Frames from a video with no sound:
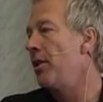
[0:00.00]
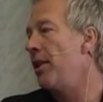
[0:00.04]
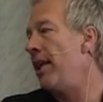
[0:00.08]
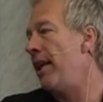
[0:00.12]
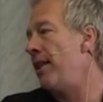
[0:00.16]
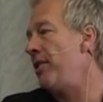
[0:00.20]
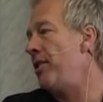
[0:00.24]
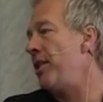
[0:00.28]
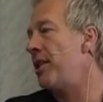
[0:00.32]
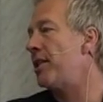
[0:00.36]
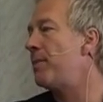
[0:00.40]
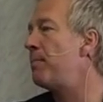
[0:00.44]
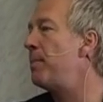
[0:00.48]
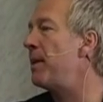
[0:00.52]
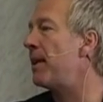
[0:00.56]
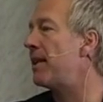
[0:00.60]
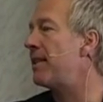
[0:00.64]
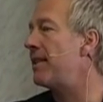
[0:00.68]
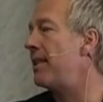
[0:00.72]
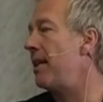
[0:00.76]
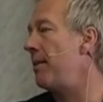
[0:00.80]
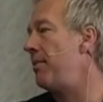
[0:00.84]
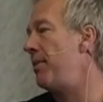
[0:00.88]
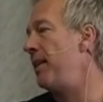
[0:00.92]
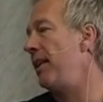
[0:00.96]
Then just
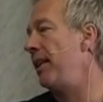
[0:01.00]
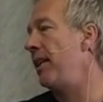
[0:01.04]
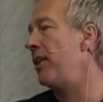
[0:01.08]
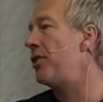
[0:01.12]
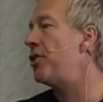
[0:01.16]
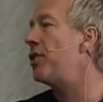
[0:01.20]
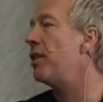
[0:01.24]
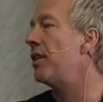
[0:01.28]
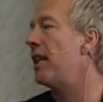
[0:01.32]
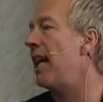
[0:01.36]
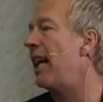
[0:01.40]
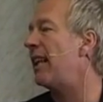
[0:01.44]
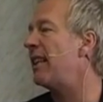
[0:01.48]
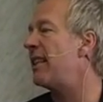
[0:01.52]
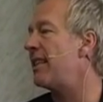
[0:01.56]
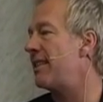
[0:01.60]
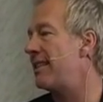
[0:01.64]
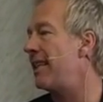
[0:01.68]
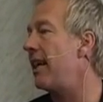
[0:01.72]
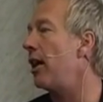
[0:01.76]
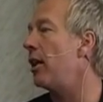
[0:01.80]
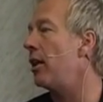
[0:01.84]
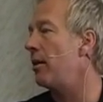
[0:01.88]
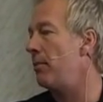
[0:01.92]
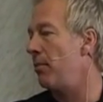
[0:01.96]
pick something that you like to
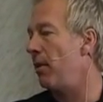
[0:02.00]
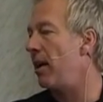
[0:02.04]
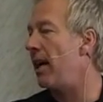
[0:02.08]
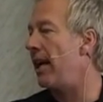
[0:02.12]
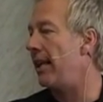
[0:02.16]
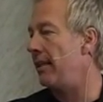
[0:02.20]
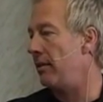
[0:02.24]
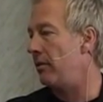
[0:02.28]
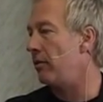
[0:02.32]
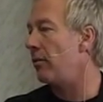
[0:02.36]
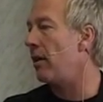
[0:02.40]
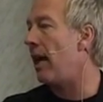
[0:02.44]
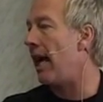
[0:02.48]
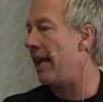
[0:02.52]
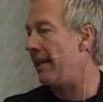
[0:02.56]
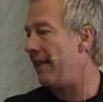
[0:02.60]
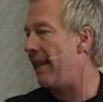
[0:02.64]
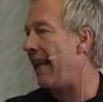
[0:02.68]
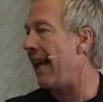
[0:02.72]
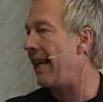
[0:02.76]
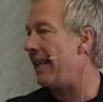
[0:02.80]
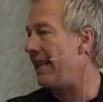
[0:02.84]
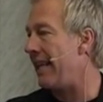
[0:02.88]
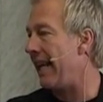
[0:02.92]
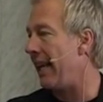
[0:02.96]
celebrate and write
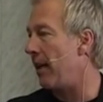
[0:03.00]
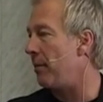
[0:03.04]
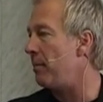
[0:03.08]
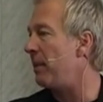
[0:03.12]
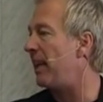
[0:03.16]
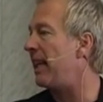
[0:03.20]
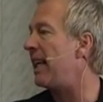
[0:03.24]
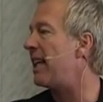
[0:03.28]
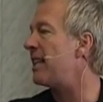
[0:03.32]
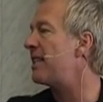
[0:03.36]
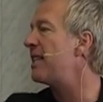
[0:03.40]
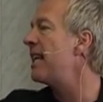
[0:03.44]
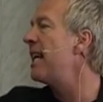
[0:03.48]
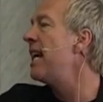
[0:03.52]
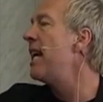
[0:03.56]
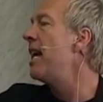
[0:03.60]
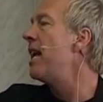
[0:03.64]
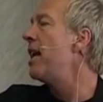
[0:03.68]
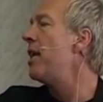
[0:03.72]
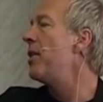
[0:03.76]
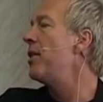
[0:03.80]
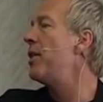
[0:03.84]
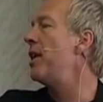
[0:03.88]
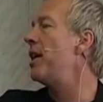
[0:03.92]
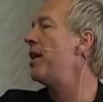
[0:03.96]
that down, because
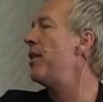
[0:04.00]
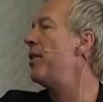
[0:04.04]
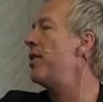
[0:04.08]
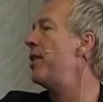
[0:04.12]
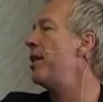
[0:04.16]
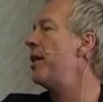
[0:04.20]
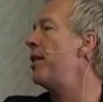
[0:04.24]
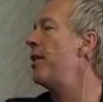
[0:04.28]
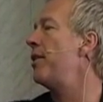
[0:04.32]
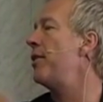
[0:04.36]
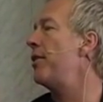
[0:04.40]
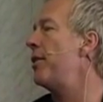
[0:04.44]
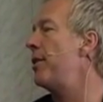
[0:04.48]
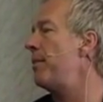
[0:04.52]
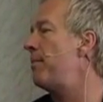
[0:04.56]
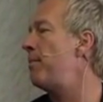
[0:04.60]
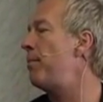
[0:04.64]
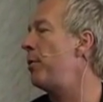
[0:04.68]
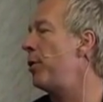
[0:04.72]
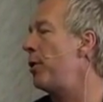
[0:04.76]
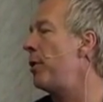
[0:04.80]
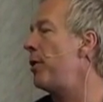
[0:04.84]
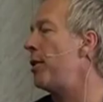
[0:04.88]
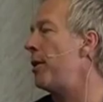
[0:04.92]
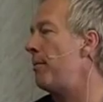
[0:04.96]

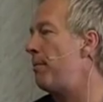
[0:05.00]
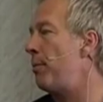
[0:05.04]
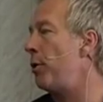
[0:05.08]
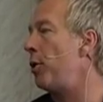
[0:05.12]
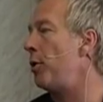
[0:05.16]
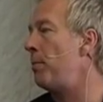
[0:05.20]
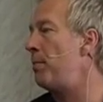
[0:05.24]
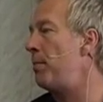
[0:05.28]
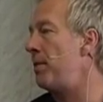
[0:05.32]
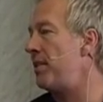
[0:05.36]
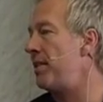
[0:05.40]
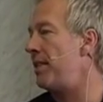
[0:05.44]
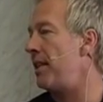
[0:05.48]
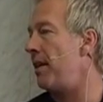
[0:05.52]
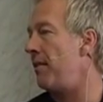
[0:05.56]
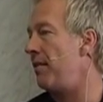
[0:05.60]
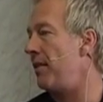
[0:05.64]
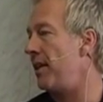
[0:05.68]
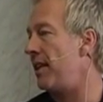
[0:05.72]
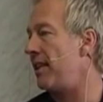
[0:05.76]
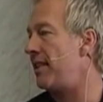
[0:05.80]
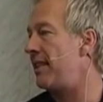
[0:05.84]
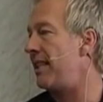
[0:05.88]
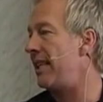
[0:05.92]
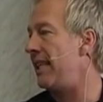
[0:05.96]
the purpose of
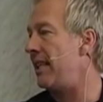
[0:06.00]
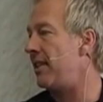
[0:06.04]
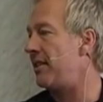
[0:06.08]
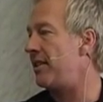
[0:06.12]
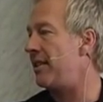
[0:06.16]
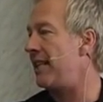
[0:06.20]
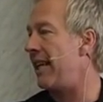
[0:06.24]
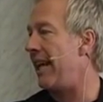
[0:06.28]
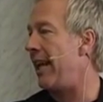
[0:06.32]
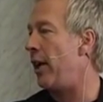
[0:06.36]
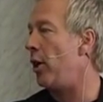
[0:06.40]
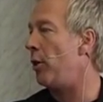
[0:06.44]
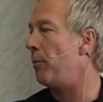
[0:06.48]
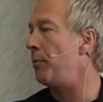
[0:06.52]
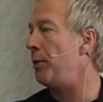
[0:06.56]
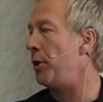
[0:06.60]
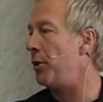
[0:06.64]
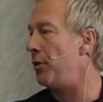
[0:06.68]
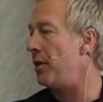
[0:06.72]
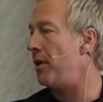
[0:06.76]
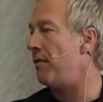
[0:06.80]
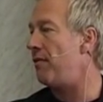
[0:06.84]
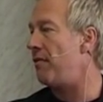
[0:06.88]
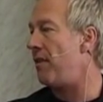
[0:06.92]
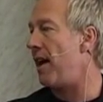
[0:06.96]
this is to help
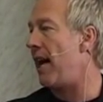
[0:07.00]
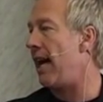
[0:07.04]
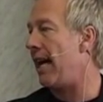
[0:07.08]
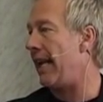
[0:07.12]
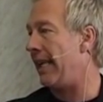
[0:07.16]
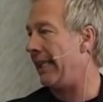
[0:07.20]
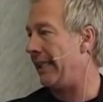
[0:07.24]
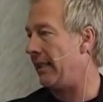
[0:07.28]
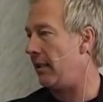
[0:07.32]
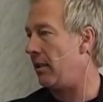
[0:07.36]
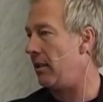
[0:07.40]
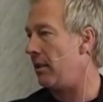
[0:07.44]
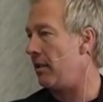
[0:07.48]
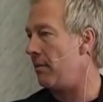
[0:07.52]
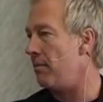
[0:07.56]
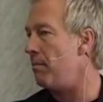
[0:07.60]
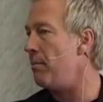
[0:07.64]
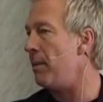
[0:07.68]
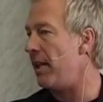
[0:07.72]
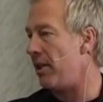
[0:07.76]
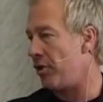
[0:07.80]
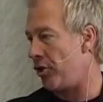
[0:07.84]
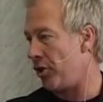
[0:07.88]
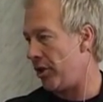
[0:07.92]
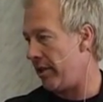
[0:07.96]
you define
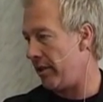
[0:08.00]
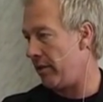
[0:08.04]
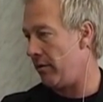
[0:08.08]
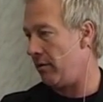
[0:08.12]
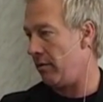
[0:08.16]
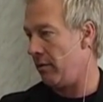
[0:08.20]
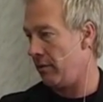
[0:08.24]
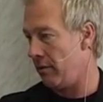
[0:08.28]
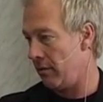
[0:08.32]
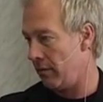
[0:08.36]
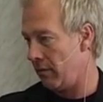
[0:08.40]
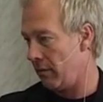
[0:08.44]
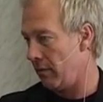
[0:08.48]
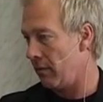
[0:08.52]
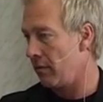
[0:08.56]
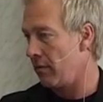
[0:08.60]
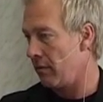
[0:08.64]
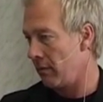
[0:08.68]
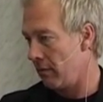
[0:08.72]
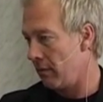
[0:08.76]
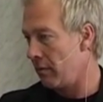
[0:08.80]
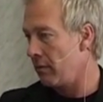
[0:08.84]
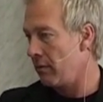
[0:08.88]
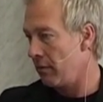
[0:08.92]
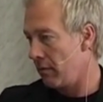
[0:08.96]
mission.
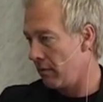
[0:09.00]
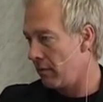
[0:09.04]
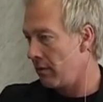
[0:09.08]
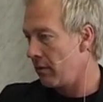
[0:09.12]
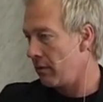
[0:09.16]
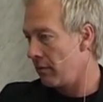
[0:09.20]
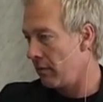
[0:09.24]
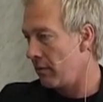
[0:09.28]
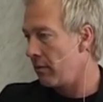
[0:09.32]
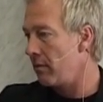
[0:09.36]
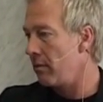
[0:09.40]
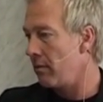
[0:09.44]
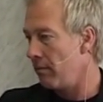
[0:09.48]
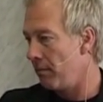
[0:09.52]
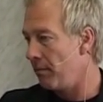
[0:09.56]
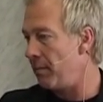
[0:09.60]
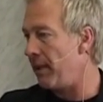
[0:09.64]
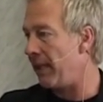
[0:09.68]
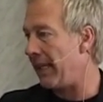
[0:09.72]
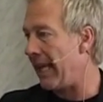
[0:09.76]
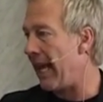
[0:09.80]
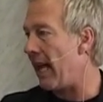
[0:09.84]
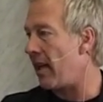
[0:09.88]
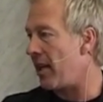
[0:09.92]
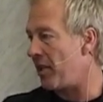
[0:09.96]

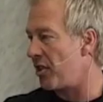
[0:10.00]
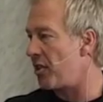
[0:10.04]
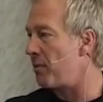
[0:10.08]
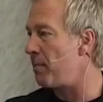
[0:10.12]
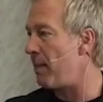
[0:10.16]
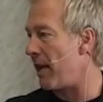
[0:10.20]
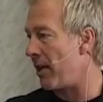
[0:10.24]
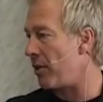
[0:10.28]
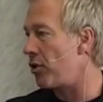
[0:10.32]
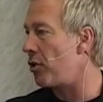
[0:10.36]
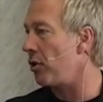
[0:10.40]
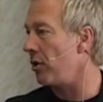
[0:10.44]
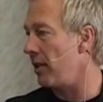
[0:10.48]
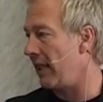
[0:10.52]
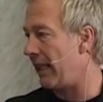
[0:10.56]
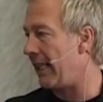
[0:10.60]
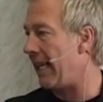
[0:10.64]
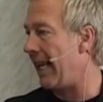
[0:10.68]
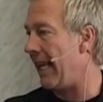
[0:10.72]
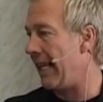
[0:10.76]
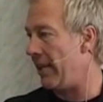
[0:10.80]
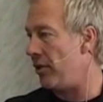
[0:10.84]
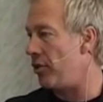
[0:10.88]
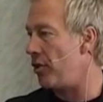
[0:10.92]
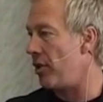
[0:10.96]
Pick out a special
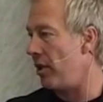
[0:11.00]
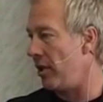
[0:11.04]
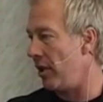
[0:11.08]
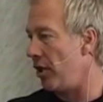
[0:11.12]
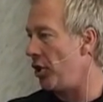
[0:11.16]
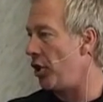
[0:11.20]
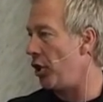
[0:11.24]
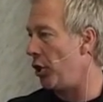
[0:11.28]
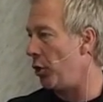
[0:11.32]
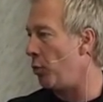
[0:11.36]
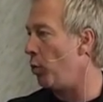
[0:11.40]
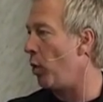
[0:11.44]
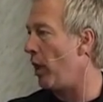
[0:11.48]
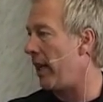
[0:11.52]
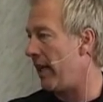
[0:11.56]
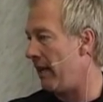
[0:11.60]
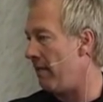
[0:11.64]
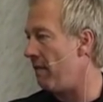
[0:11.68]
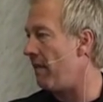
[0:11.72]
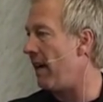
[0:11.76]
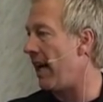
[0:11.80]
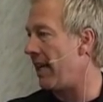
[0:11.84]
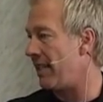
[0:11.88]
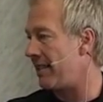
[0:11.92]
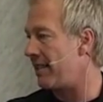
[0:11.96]
occasion that you want
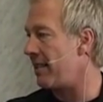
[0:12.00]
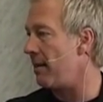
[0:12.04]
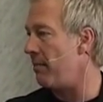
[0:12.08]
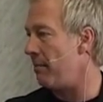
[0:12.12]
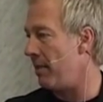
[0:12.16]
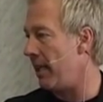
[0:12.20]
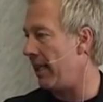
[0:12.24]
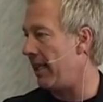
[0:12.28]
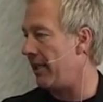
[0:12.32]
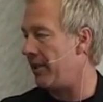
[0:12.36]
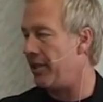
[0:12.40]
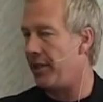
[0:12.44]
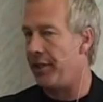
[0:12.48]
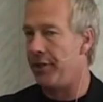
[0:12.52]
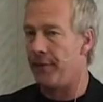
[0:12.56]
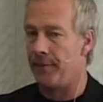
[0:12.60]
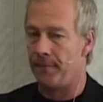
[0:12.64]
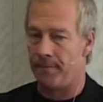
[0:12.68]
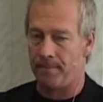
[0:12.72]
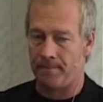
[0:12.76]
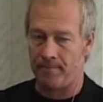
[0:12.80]
to invite somebody to.